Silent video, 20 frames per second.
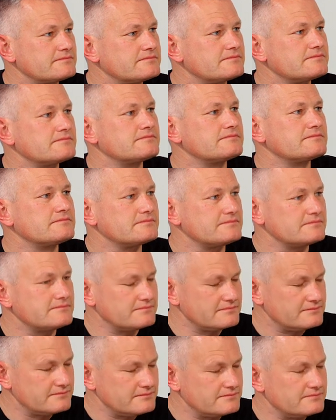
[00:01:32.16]

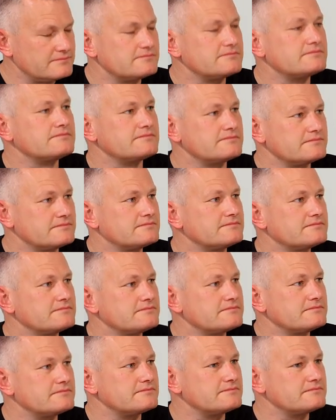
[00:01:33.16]

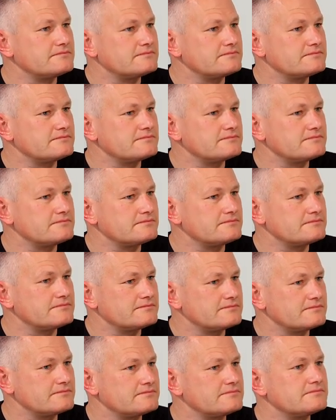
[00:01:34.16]

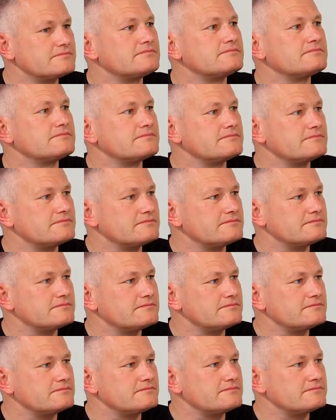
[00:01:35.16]

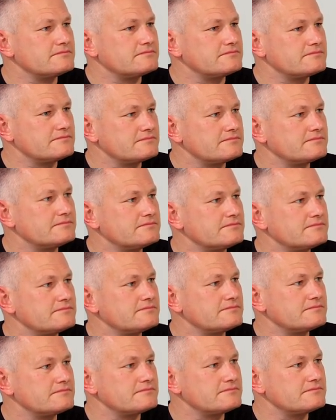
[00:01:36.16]

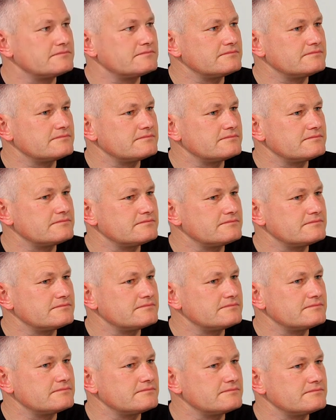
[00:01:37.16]

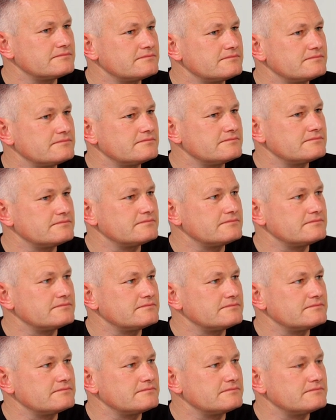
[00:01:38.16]

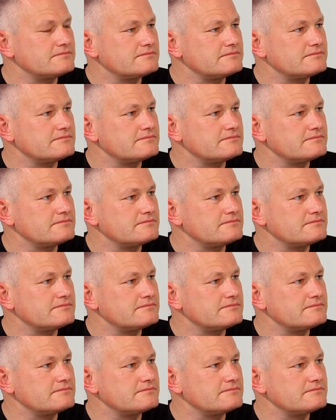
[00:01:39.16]
[no speech]